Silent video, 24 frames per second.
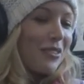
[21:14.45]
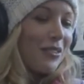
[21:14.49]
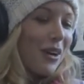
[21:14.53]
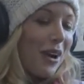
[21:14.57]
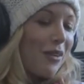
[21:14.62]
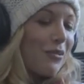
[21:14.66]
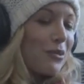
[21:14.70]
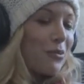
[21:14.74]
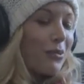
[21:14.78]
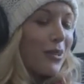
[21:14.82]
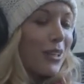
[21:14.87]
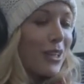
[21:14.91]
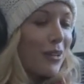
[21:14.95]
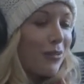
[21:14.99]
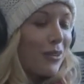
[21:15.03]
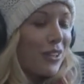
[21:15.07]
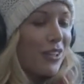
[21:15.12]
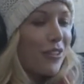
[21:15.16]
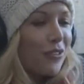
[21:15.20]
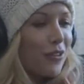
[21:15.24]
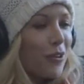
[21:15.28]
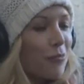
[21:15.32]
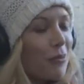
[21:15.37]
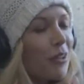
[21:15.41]
I was working with
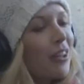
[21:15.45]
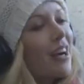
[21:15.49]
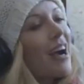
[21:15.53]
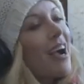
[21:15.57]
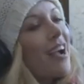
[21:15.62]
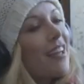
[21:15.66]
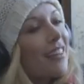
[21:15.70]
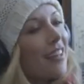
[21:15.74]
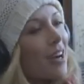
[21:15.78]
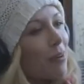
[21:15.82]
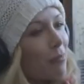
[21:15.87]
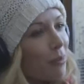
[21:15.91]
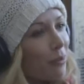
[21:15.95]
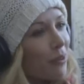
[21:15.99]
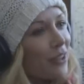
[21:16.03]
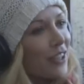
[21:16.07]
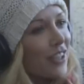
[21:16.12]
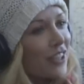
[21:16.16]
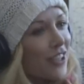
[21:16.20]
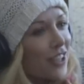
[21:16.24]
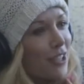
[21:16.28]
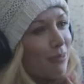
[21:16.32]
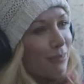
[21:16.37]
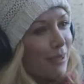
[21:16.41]
a normal guy at that
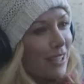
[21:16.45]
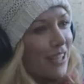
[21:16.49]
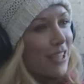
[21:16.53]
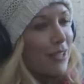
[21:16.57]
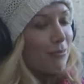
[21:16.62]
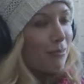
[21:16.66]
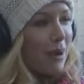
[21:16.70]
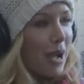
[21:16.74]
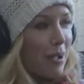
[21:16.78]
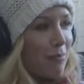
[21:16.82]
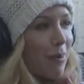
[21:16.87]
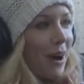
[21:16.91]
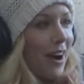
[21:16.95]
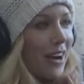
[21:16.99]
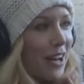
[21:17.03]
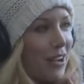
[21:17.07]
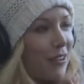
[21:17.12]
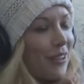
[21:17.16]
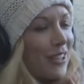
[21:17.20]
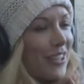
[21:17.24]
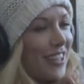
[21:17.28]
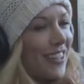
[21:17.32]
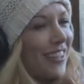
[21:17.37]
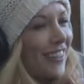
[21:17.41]
point just because my body
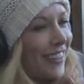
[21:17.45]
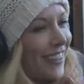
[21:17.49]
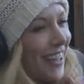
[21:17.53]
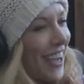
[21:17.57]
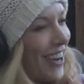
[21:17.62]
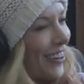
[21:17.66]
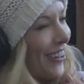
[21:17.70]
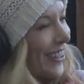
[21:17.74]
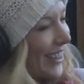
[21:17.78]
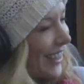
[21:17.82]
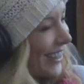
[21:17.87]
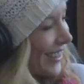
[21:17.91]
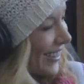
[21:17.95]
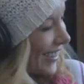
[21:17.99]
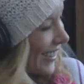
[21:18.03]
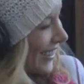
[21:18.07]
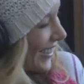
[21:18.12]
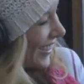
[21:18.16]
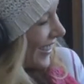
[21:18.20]
wasn't allowed.